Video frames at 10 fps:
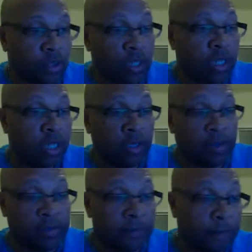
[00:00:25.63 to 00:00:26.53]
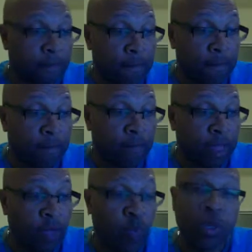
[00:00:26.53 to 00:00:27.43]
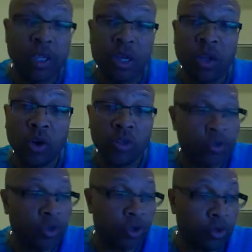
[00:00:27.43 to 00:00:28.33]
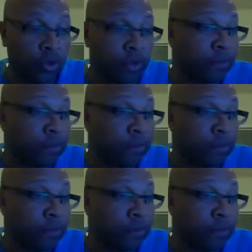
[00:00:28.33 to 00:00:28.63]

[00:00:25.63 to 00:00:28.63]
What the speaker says: Again. And when the Lord saw her,